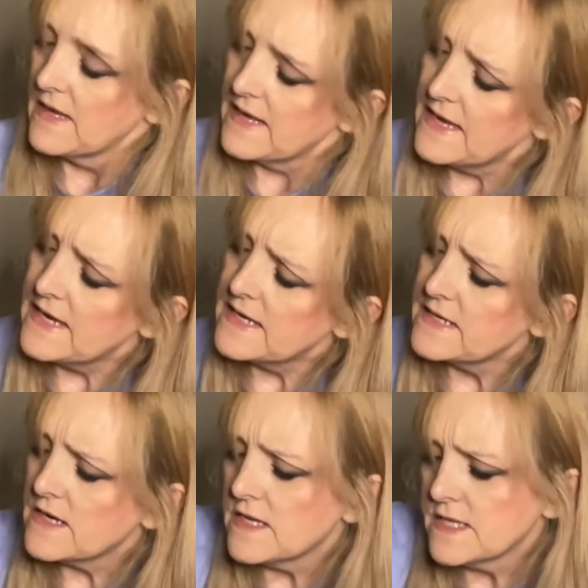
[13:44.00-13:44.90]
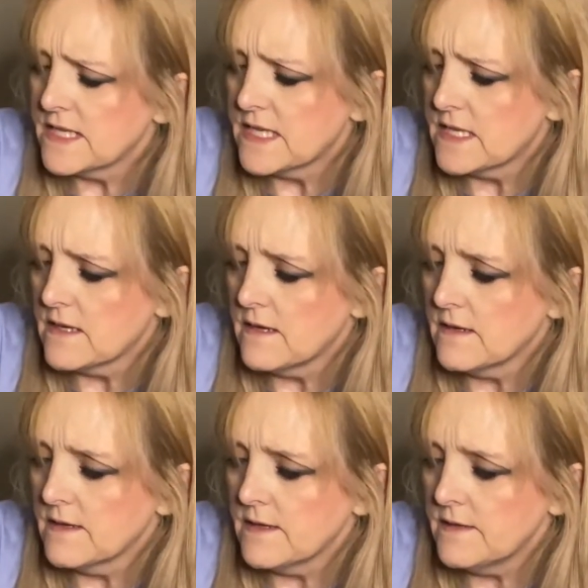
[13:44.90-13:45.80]
And the
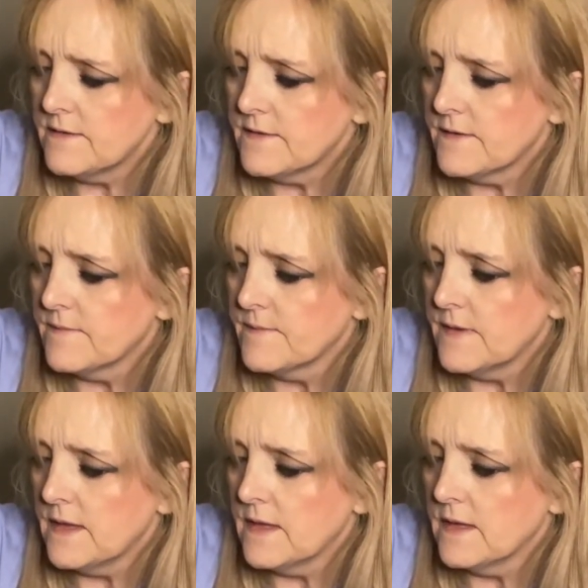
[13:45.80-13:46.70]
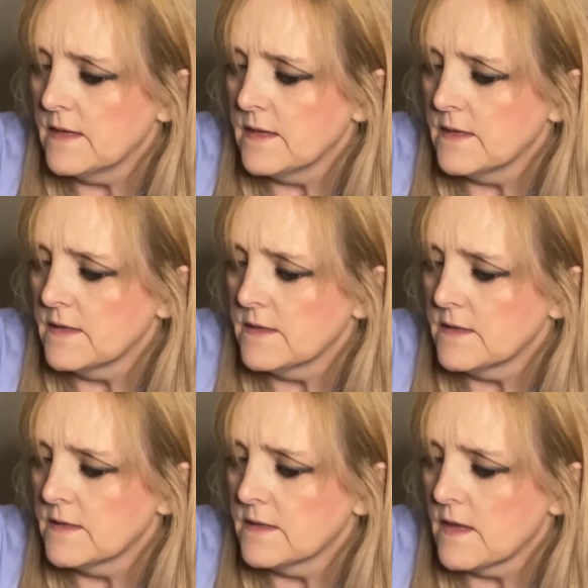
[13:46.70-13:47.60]
size is
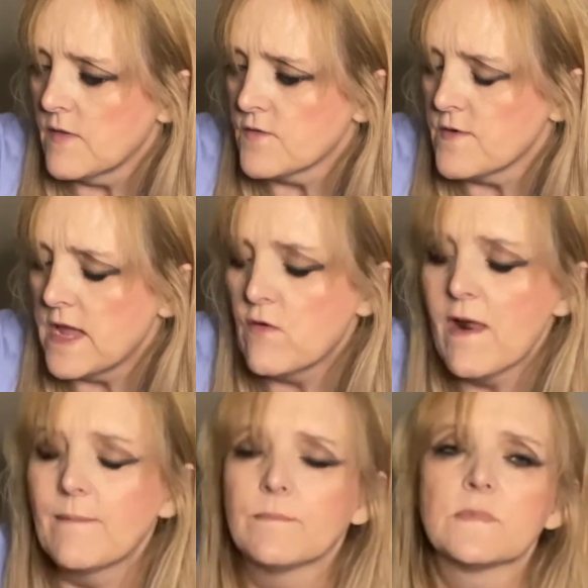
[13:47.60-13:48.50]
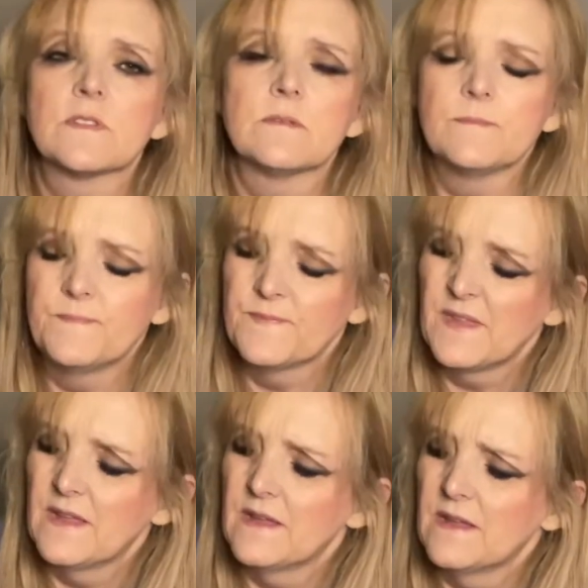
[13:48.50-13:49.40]
3 grams.
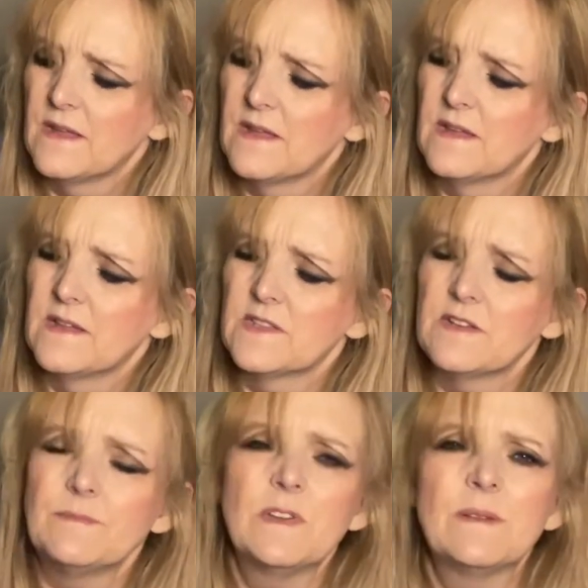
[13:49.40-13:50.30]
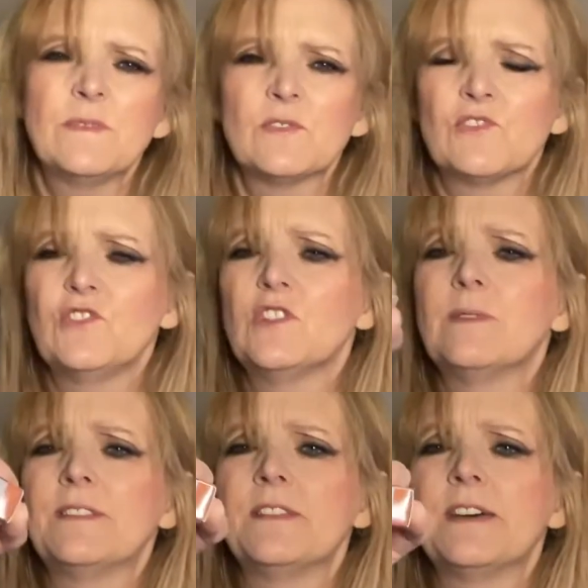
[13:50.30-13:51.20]
So I'm not sure
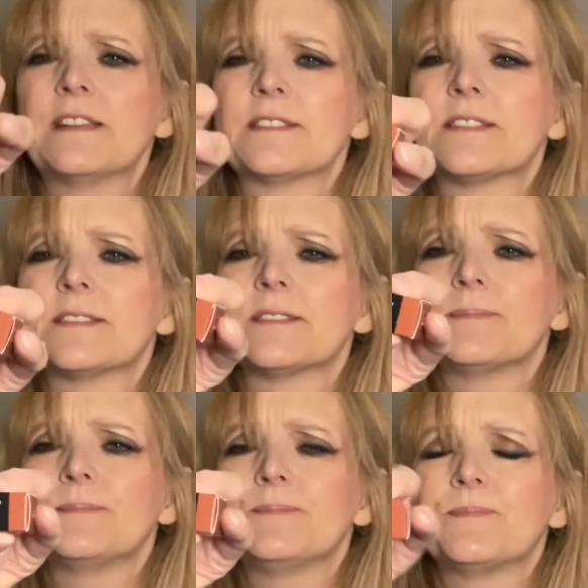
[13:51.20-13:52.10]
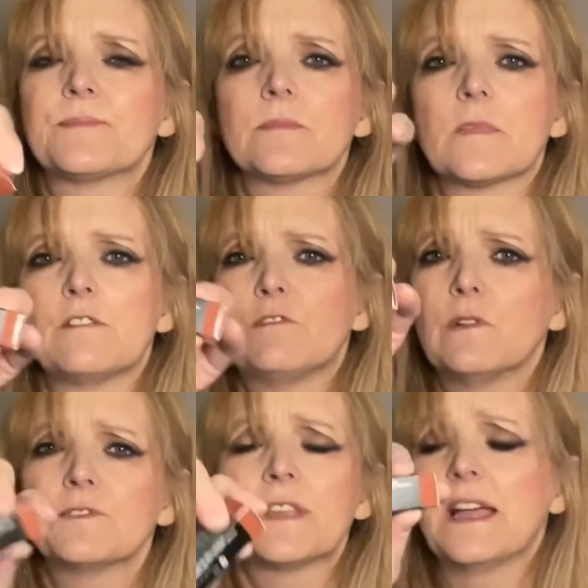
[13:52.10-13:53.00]
whether that's full
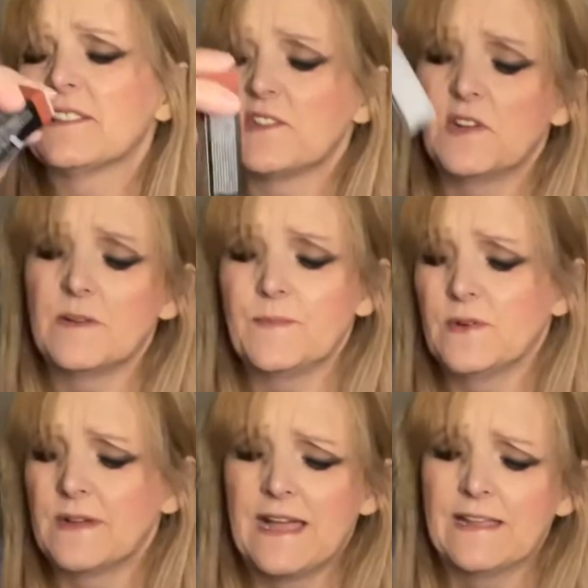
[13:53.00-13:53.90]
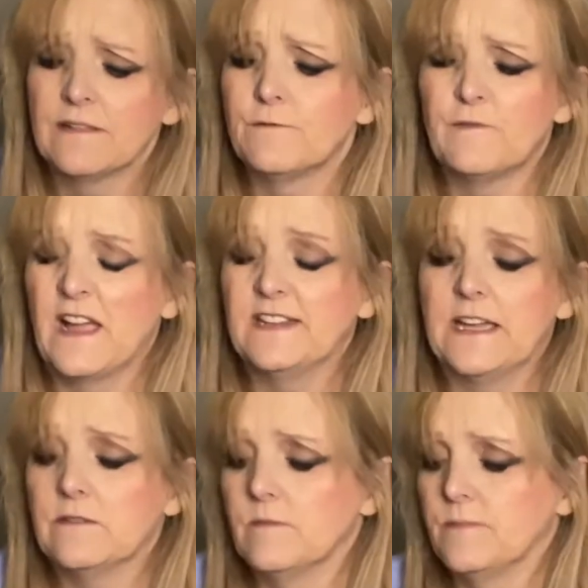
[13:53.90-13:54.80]
size or not, but I'll find
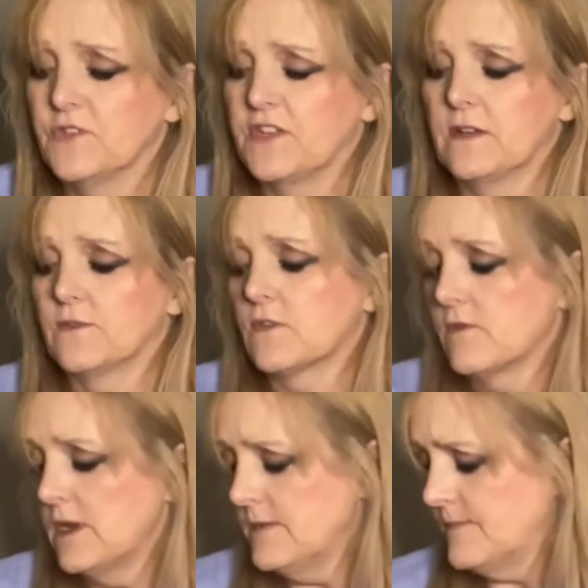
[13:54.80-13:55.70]
out and put it on screen.